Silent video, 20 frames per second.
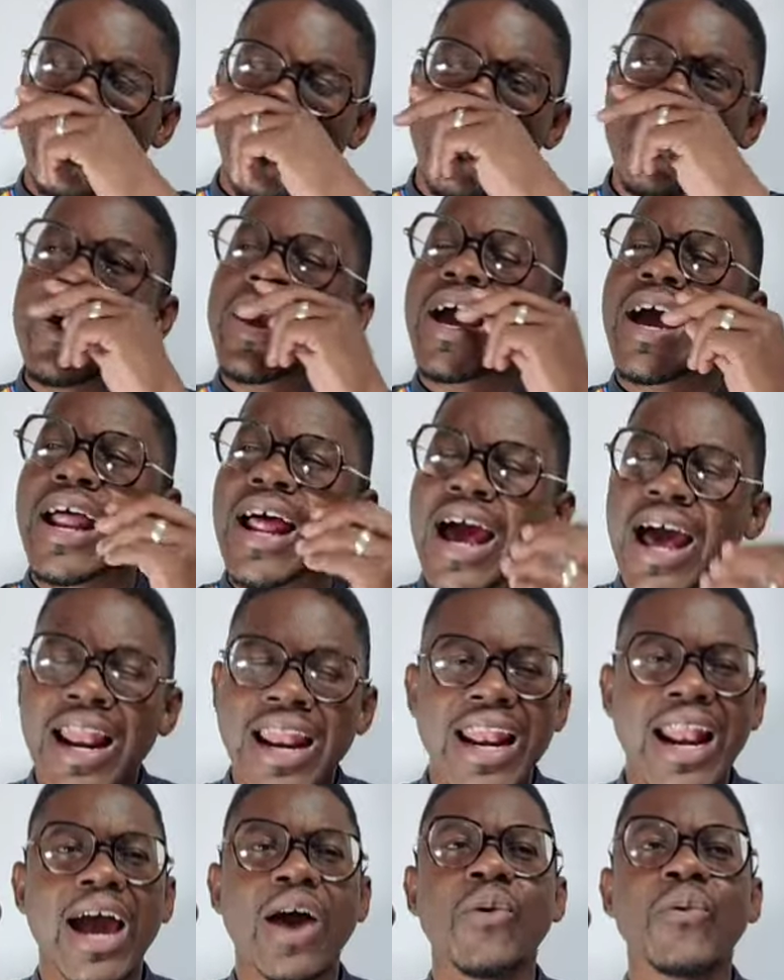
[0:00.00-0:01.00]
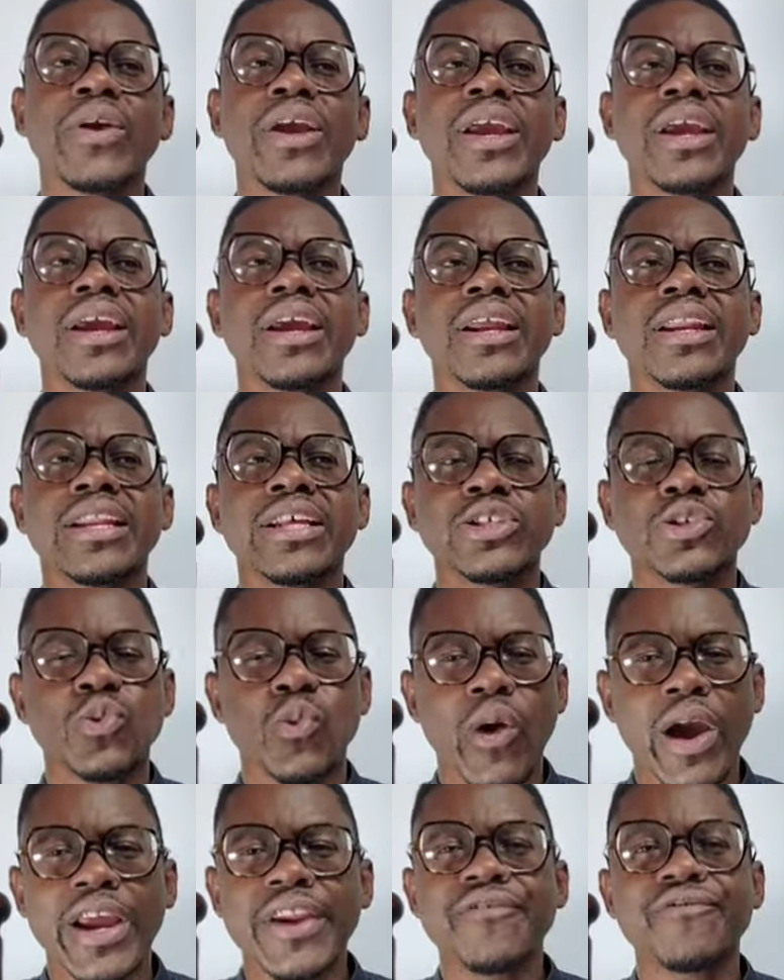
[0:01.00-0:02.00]
We are allowing these
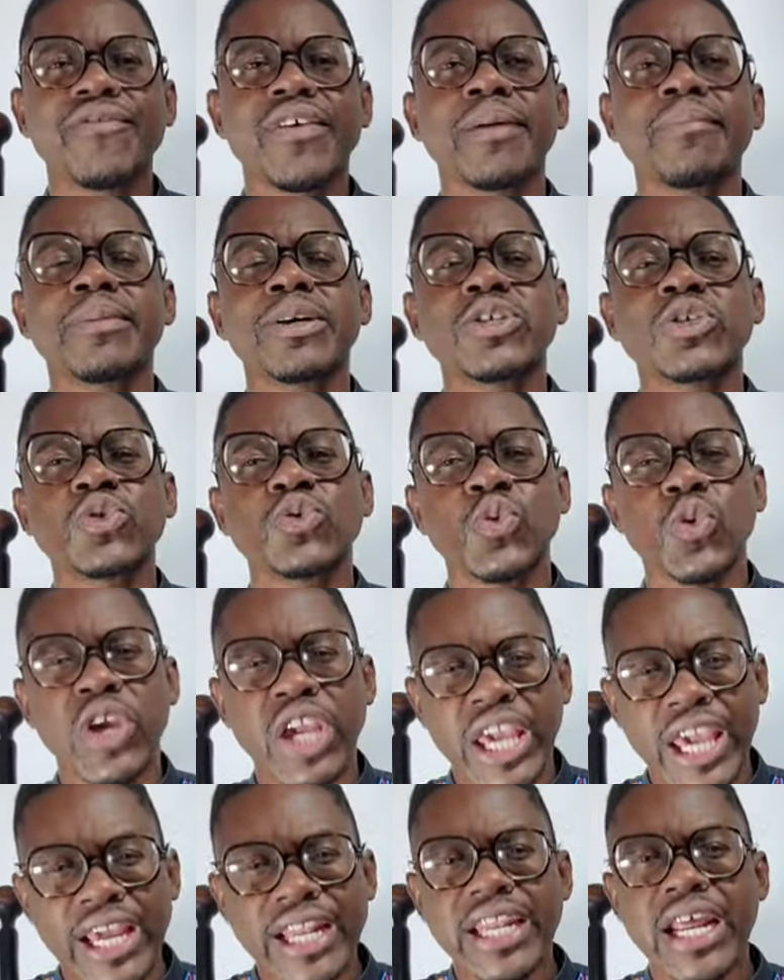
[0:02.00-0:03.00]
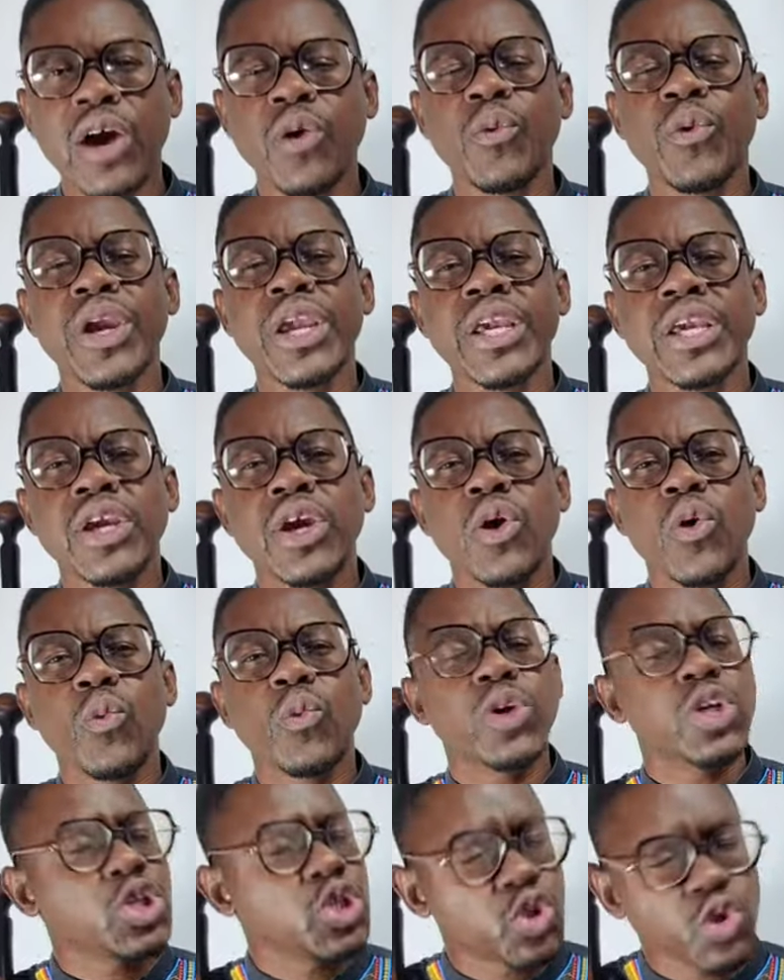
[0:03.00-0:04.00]
white farmers to get away
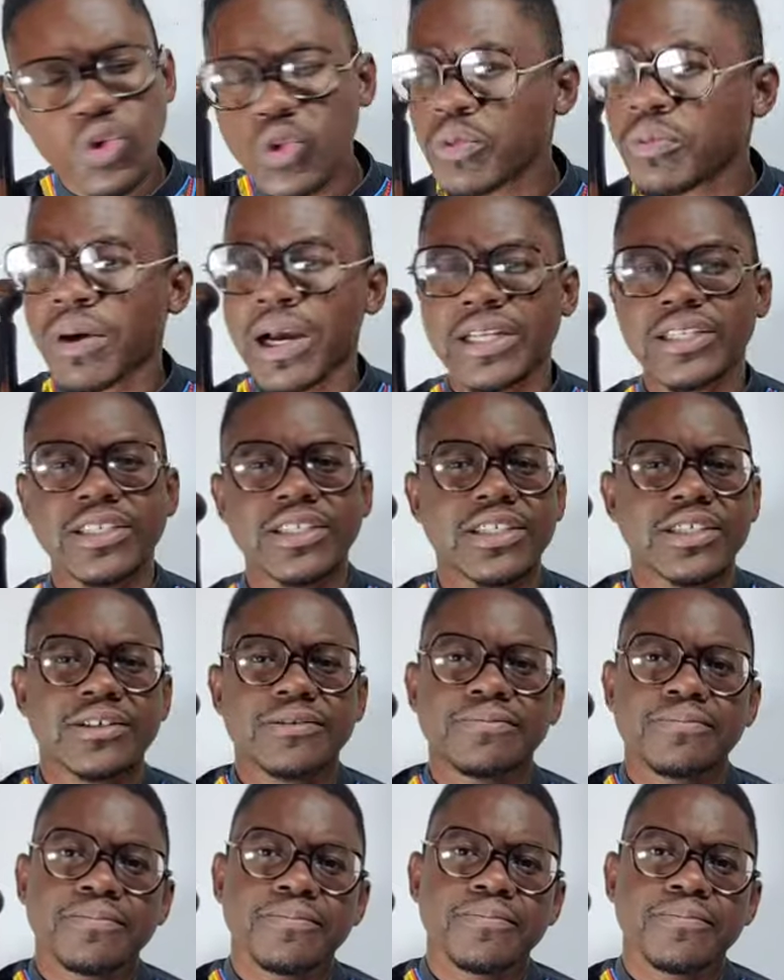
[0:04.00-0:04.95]
with too much.